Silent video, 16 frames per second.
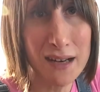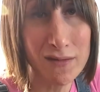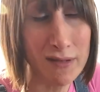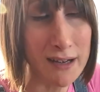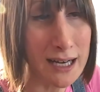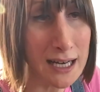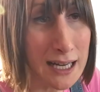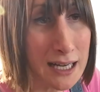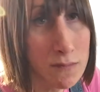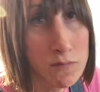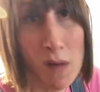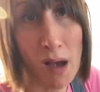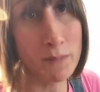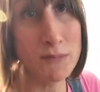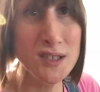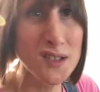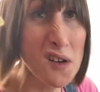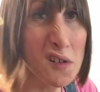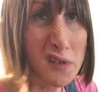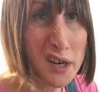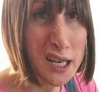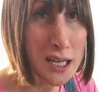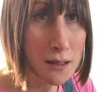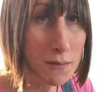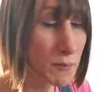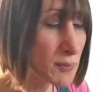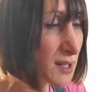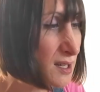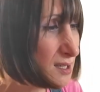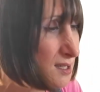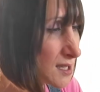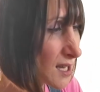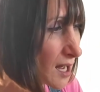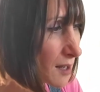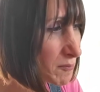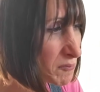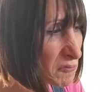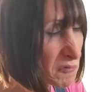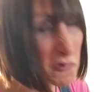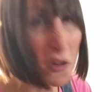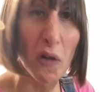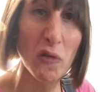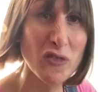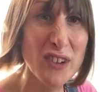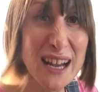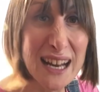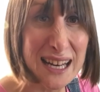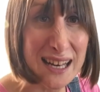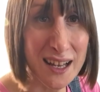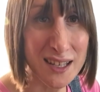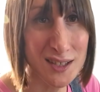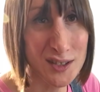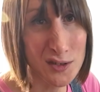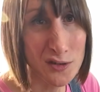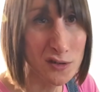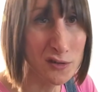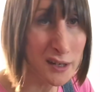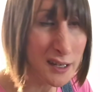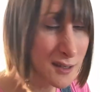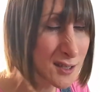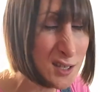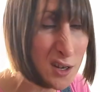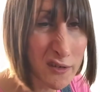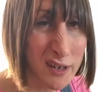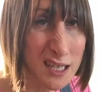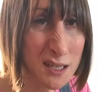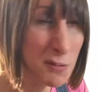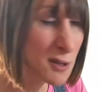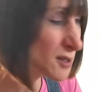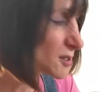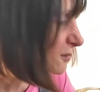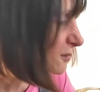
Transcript: really? I'm sorry, but not really that sorry to be honest